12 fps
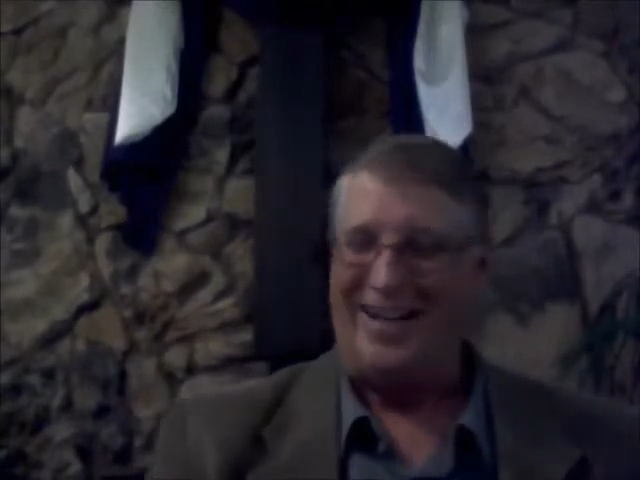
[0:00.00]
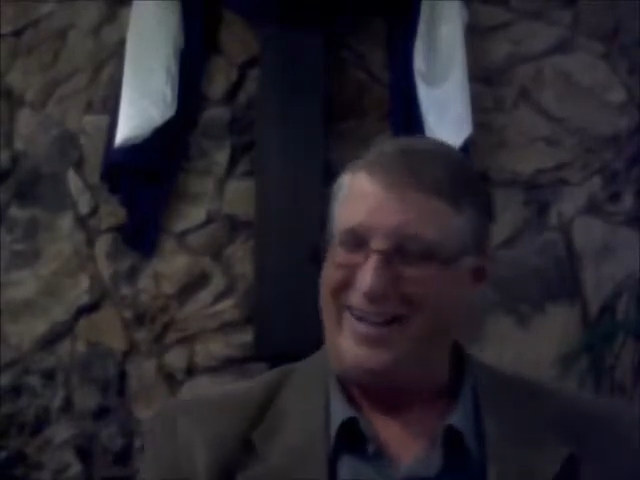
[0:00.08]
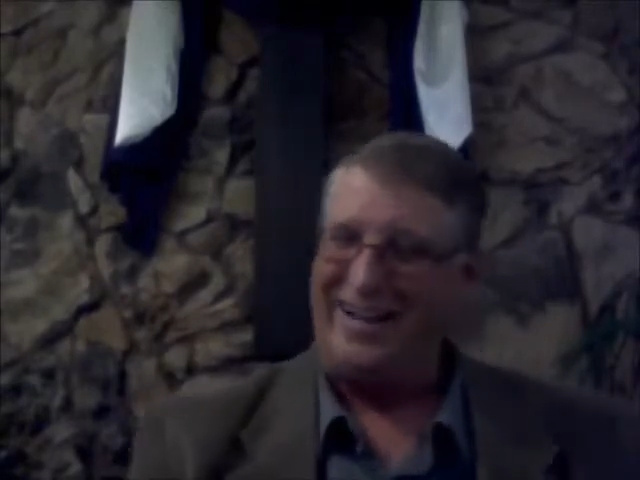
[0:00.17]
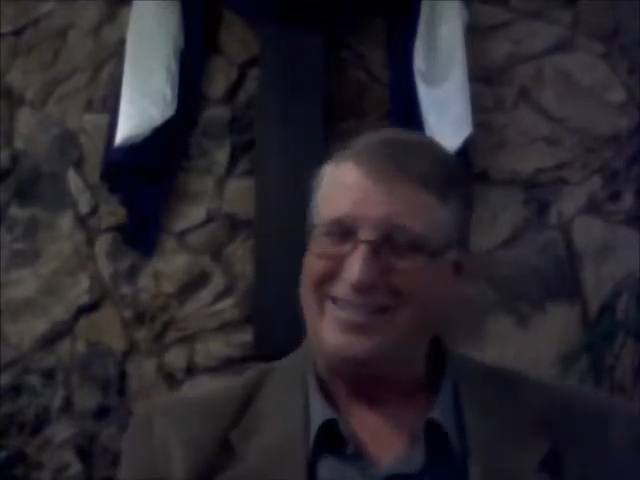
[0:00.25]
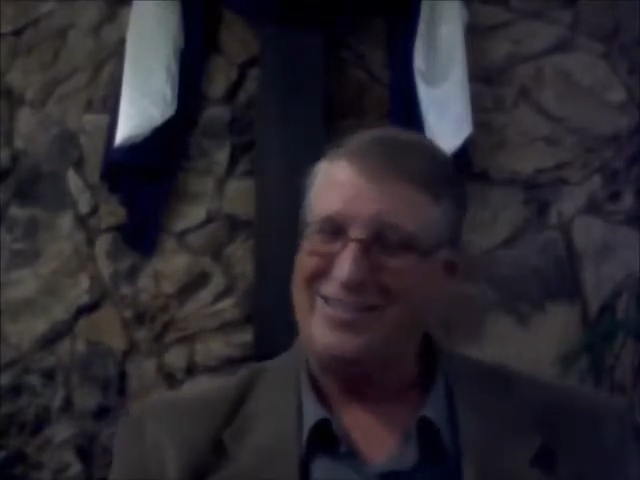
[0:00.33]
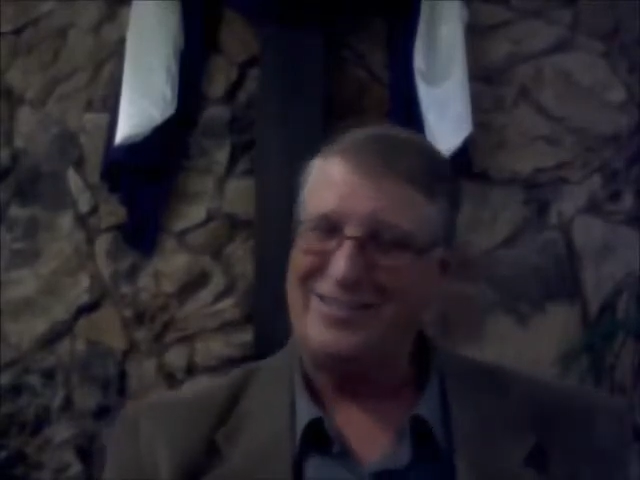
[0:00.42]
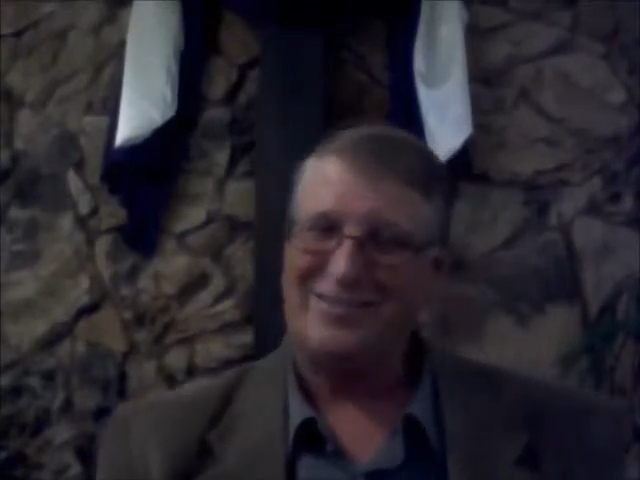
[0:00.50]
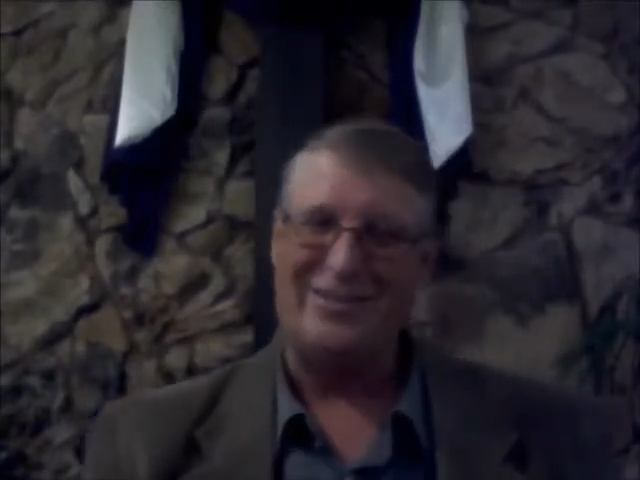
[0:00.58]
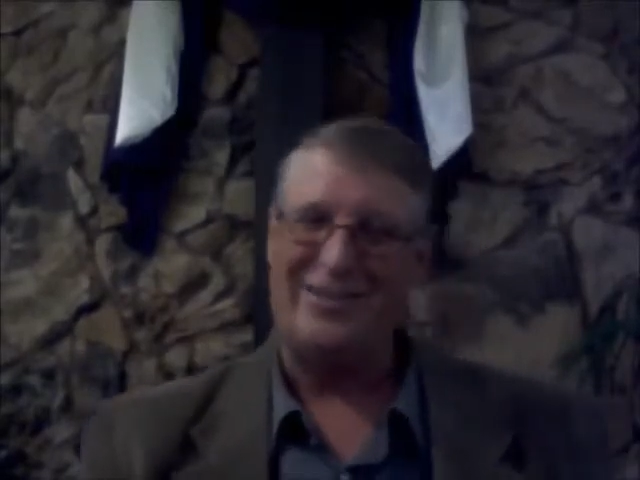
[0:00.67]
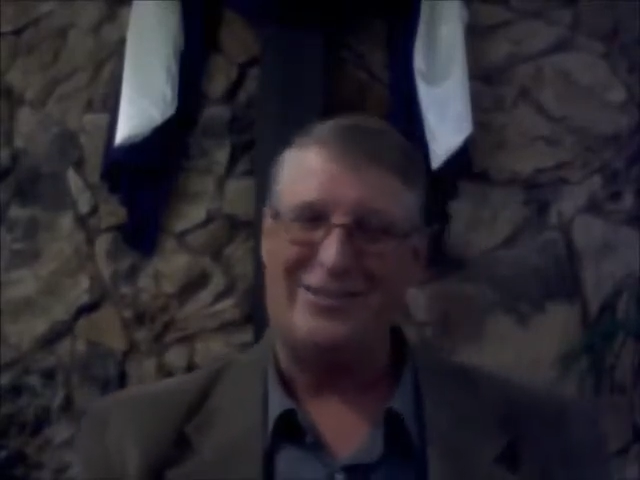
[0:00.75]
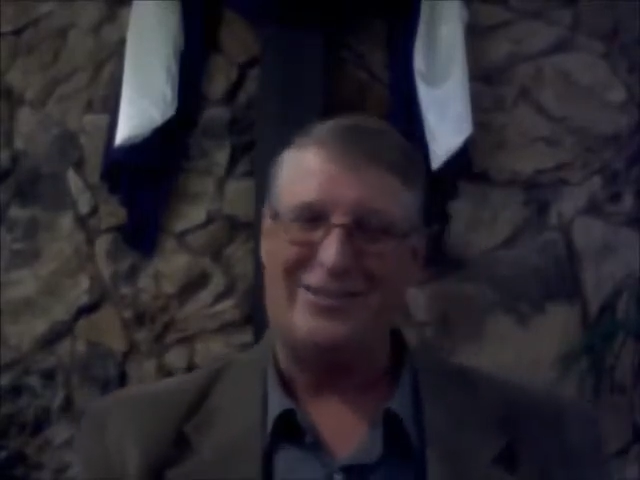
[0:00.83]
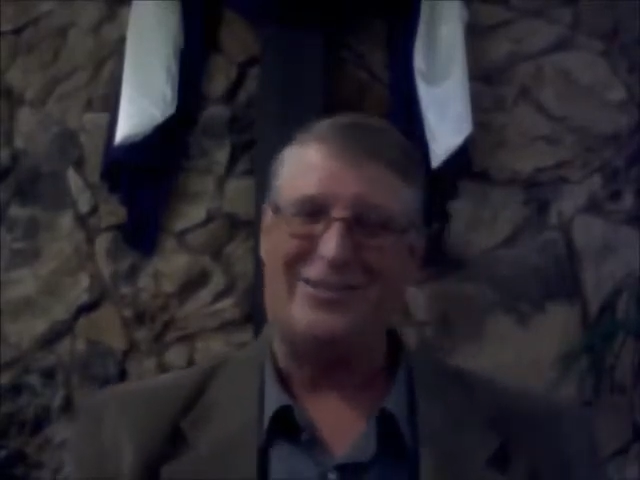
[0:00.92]

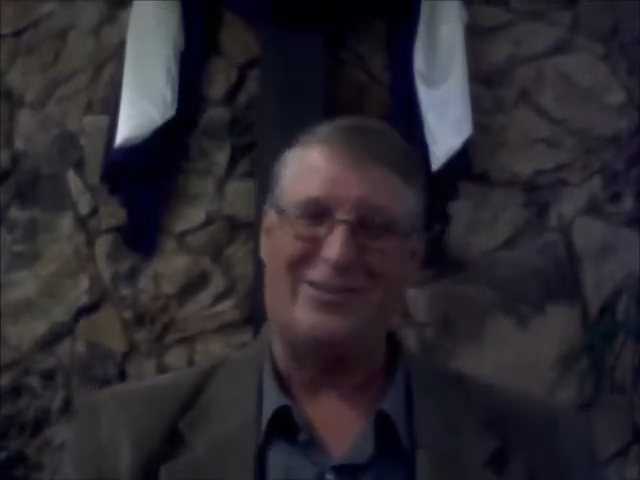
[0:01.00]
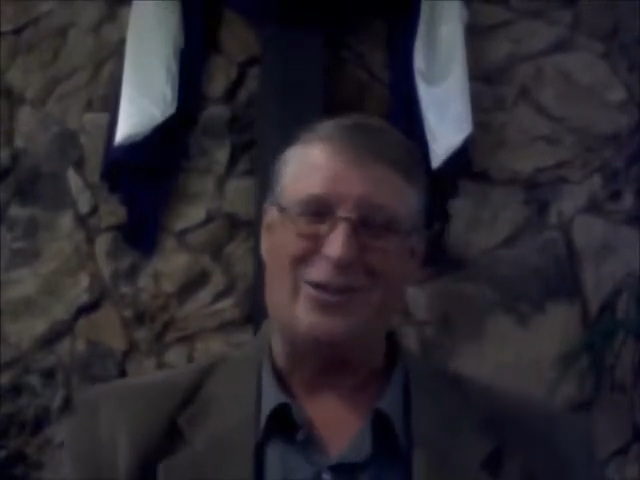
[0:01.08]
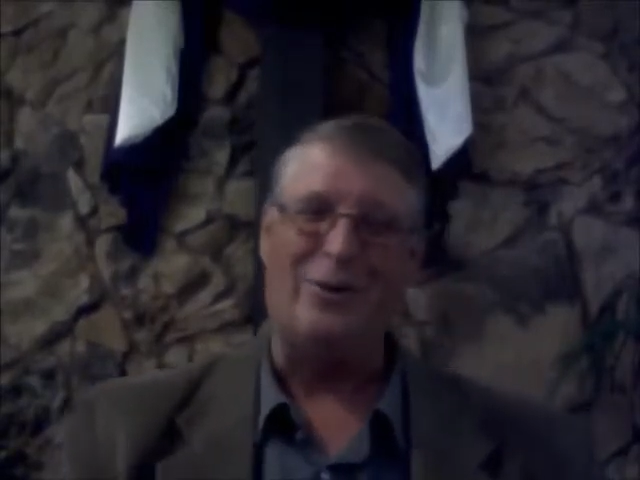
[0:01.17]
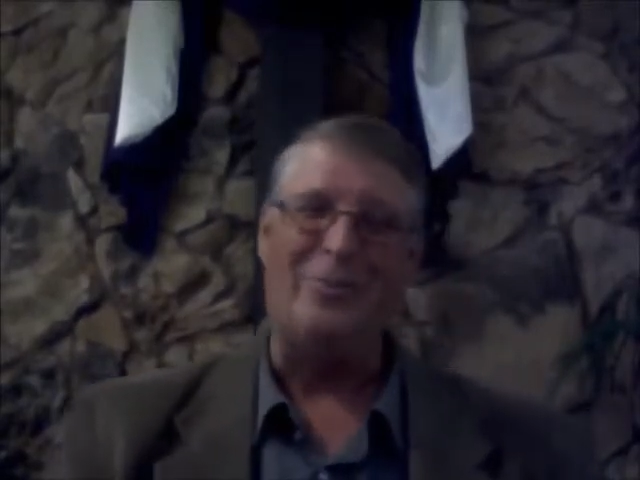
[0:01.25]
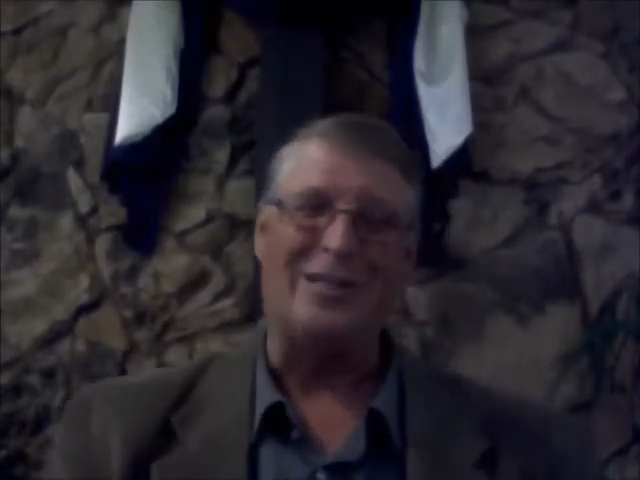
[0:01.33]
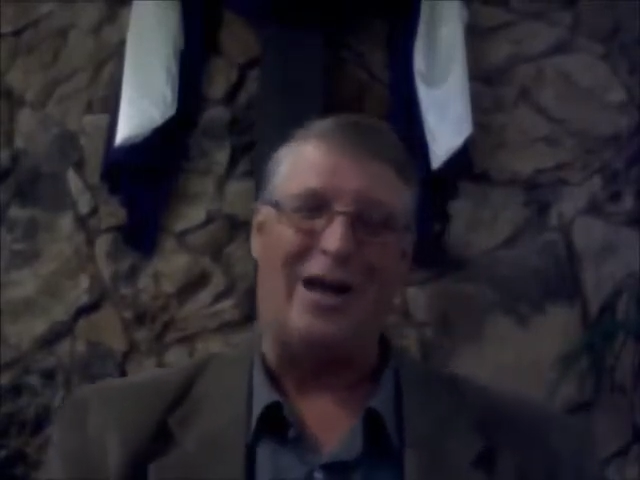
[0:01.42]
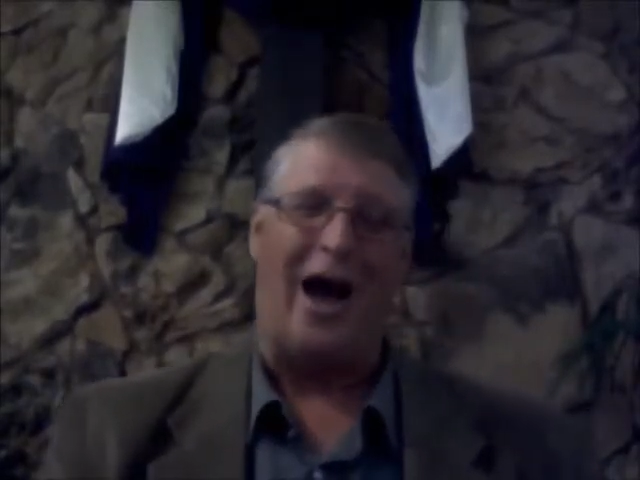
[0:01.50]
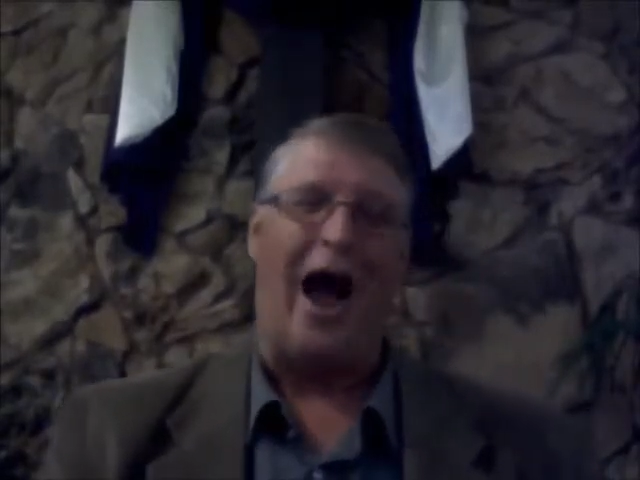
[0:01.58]
there's just so much